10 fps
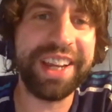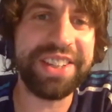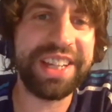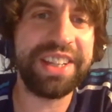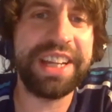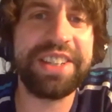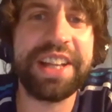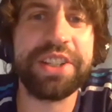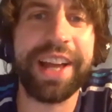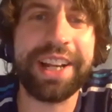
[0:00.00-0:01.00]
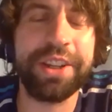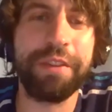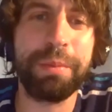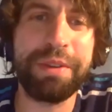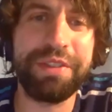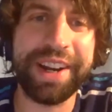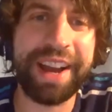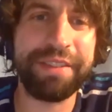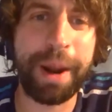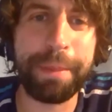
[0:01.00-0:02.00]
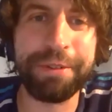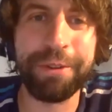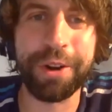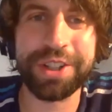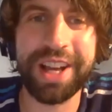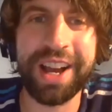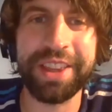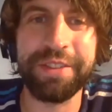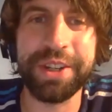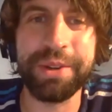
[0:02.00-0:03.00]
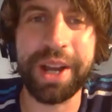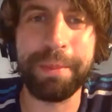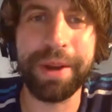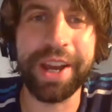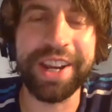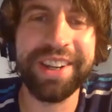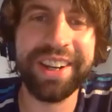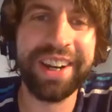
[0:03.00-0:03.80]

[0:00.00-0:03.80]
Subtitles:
And it's like nothing we've really ever had before us ahead of a new campaign.